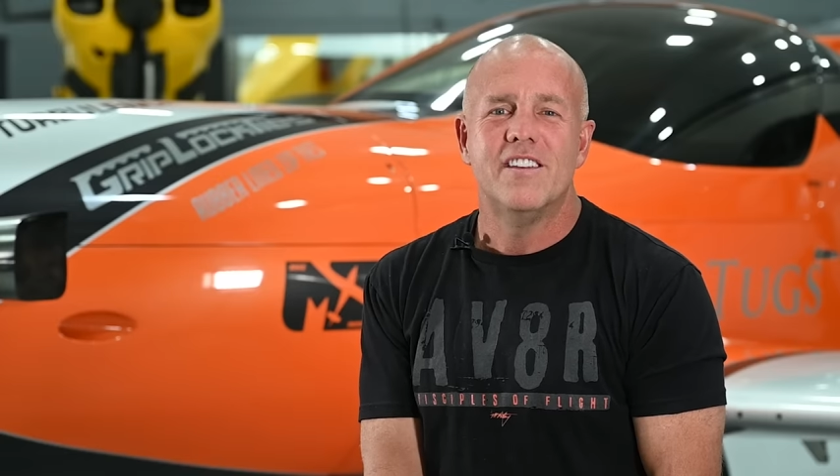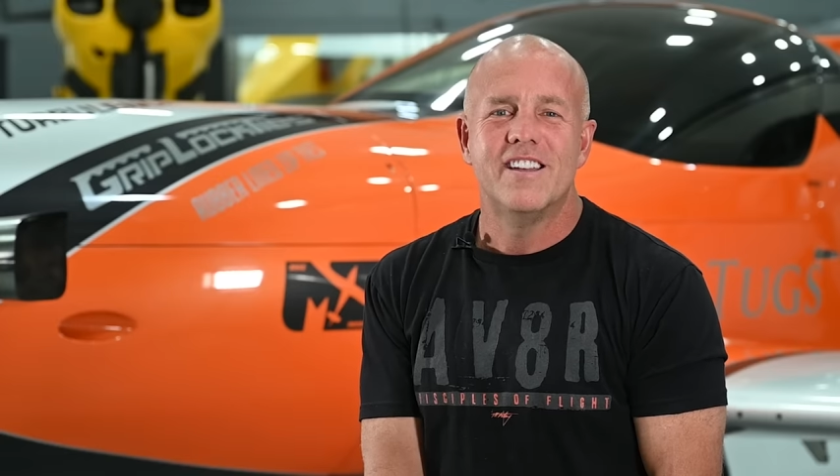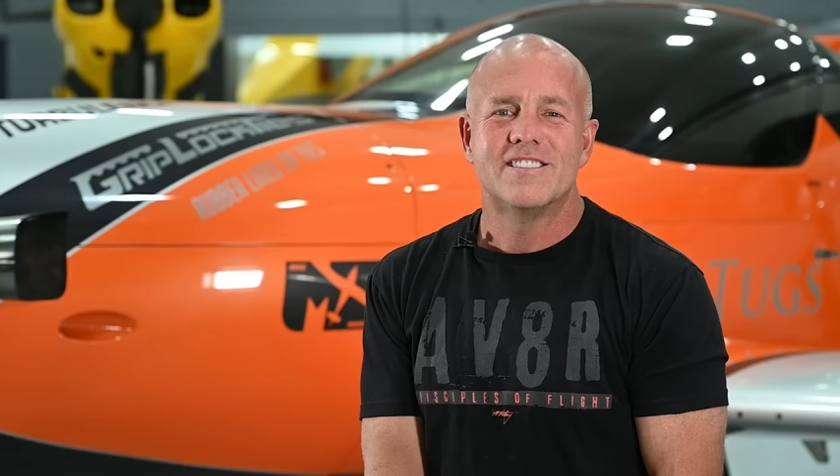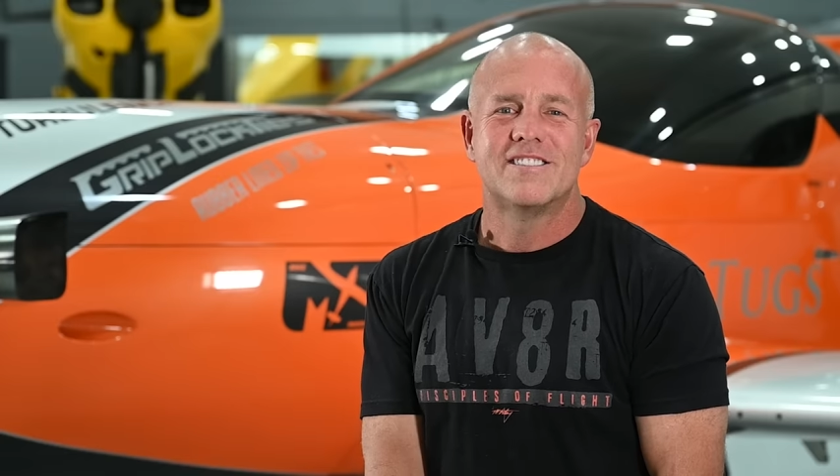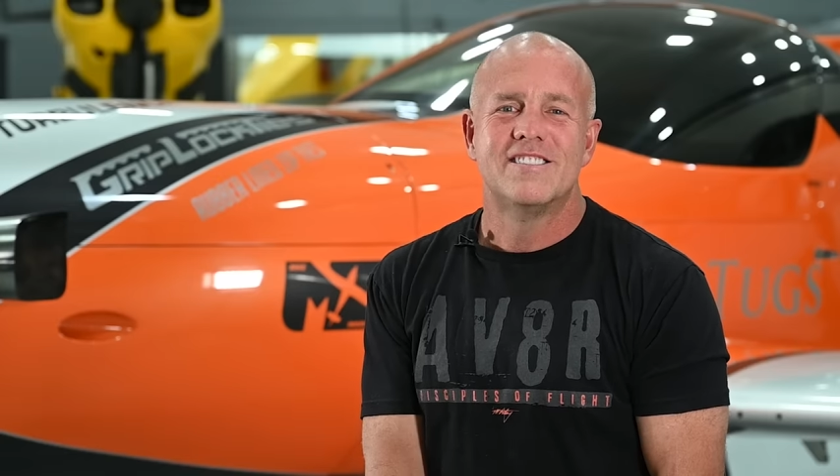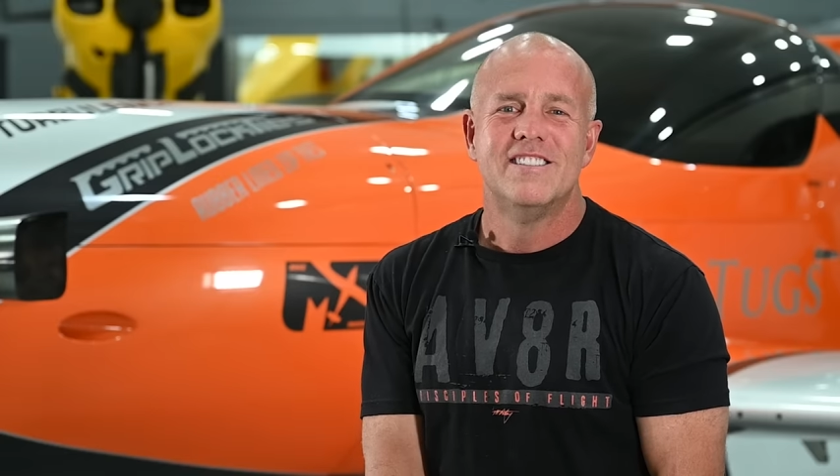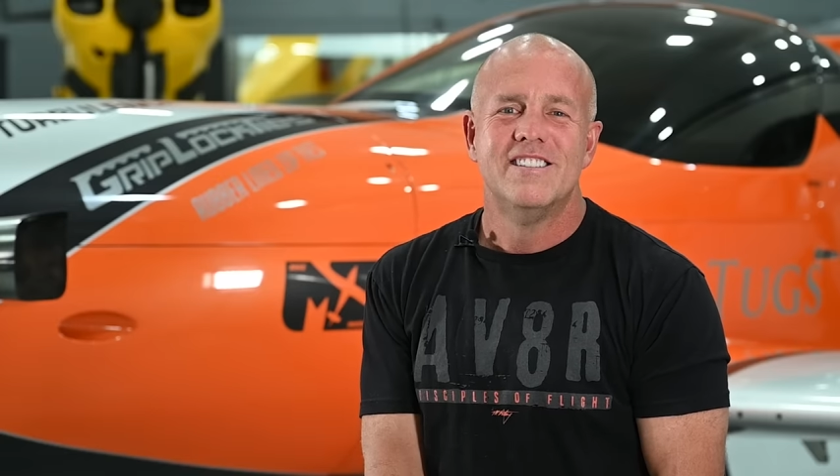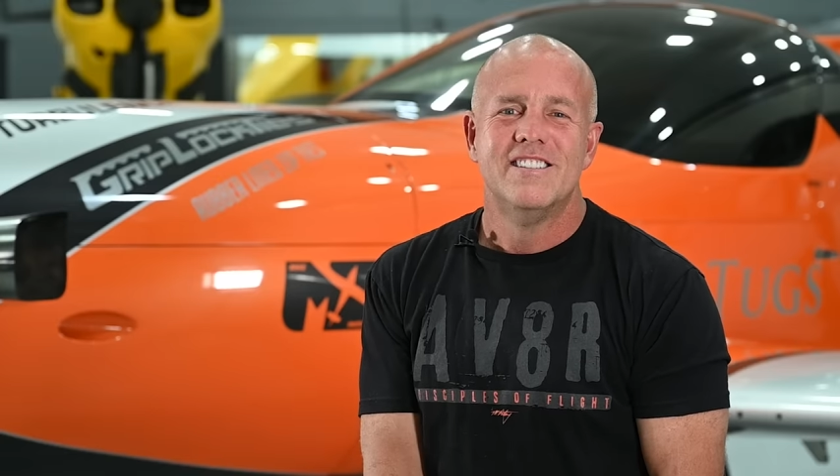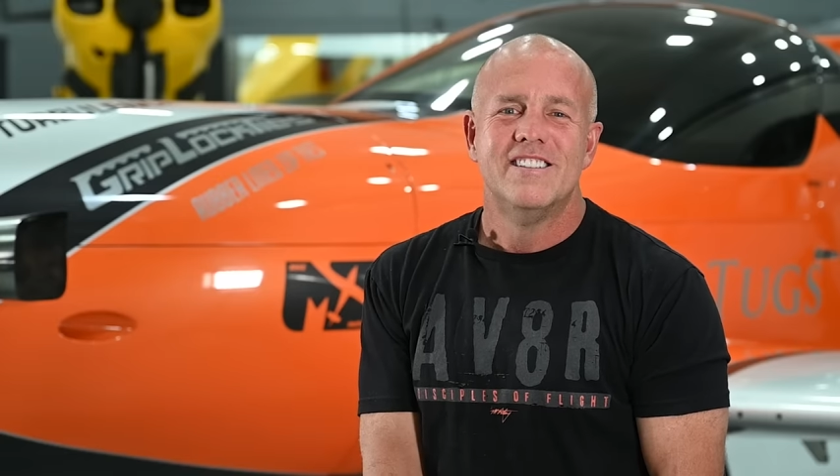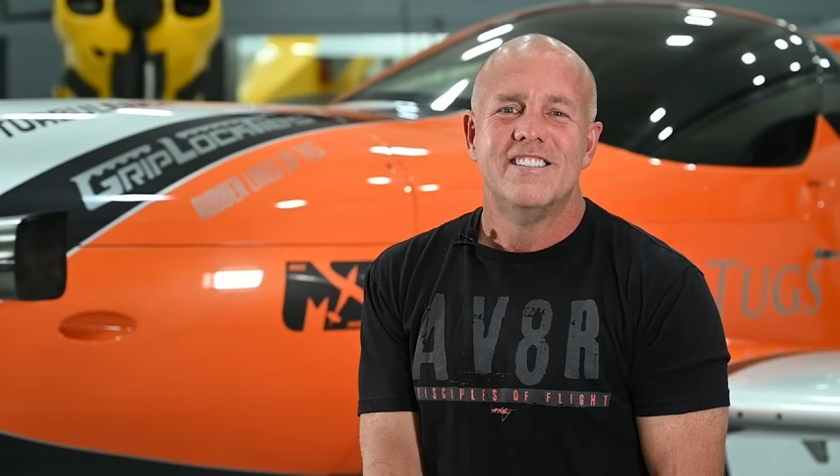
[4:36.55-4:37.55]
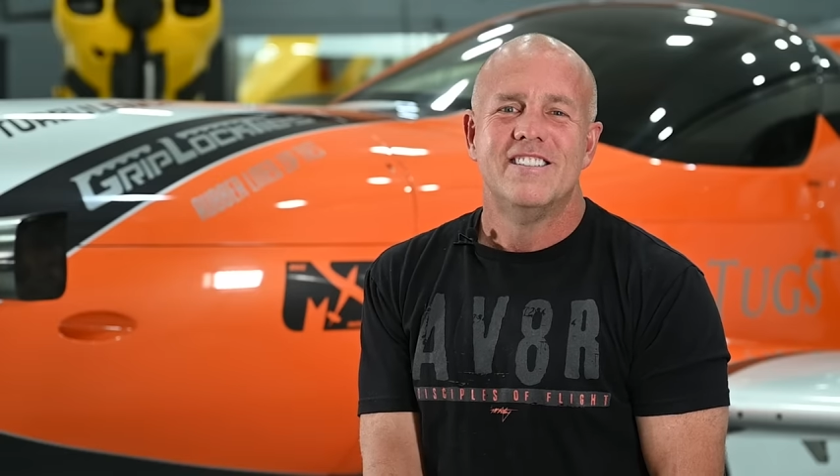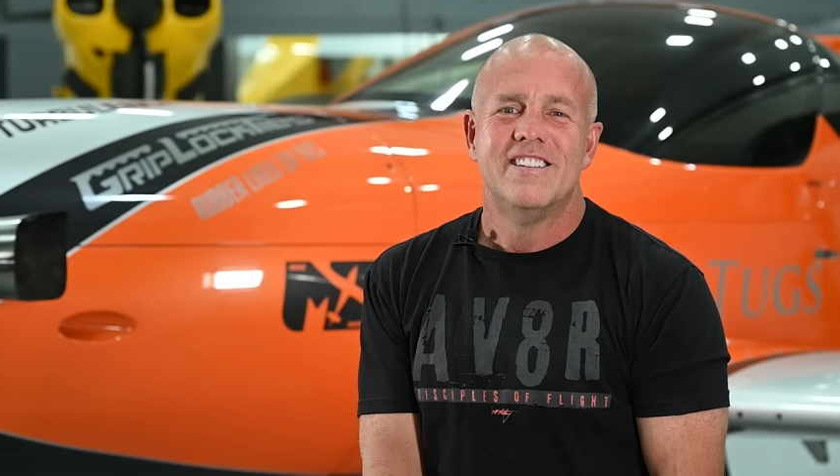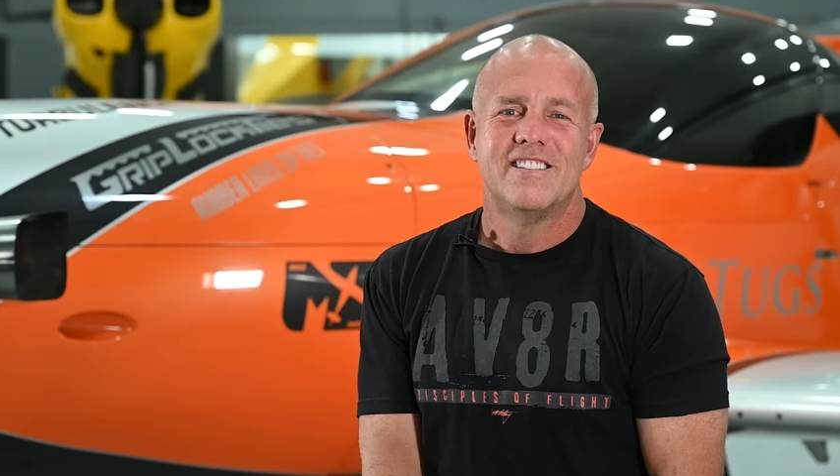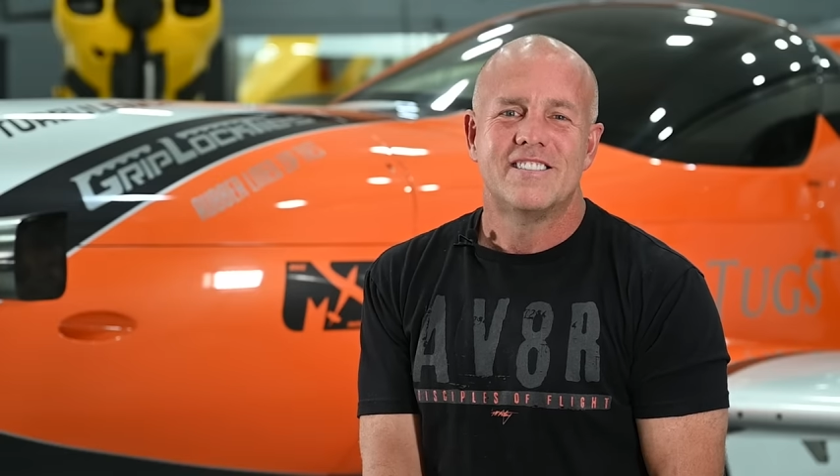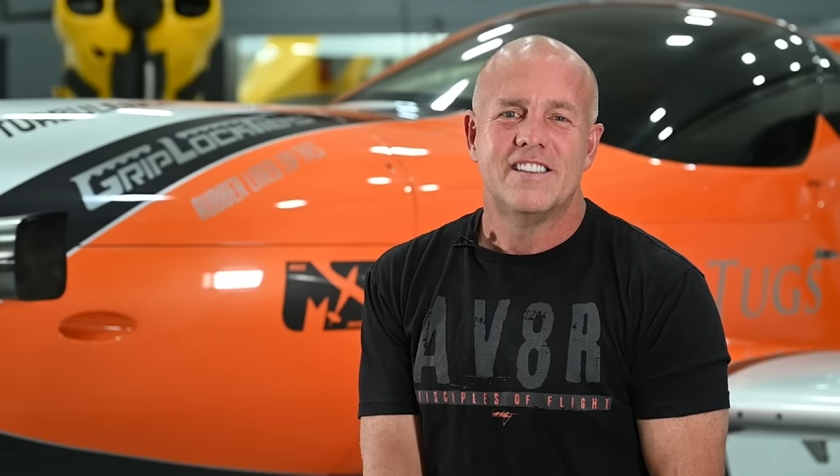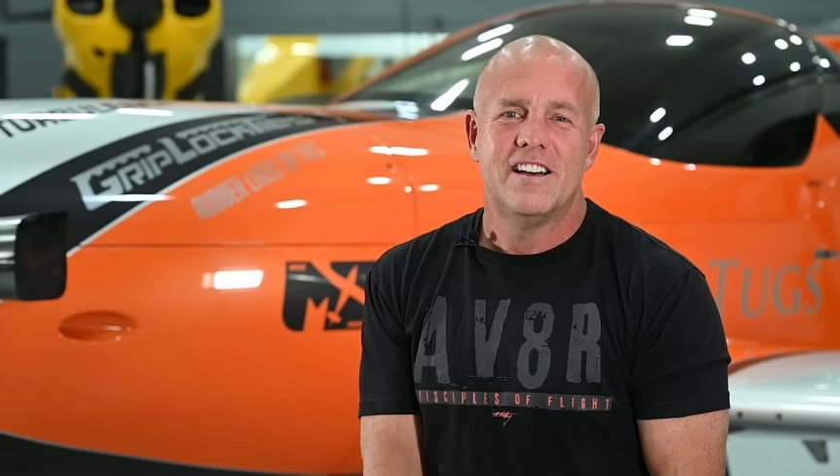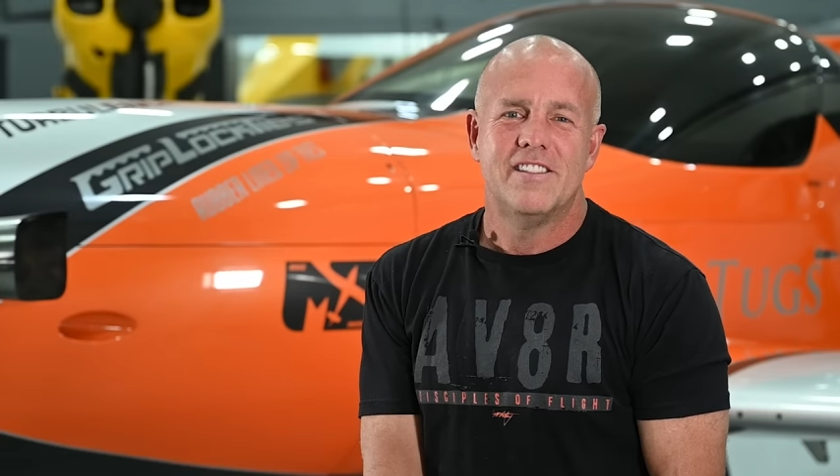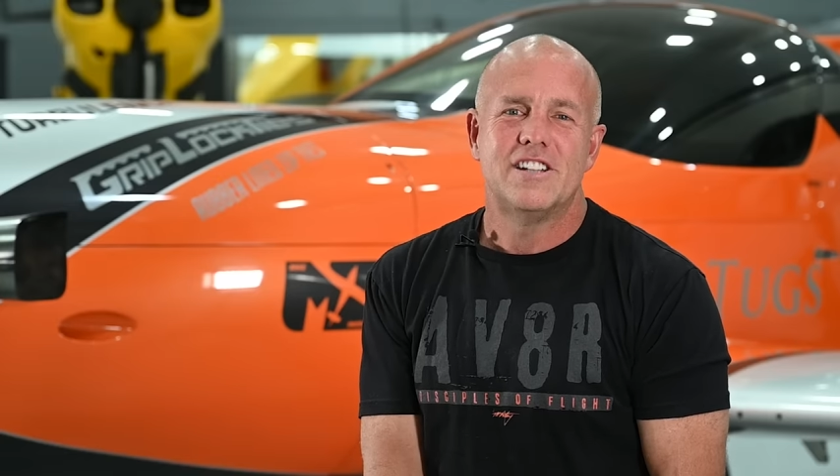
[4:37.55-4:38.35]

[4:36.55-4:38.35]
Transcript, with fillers: It's, it's uh,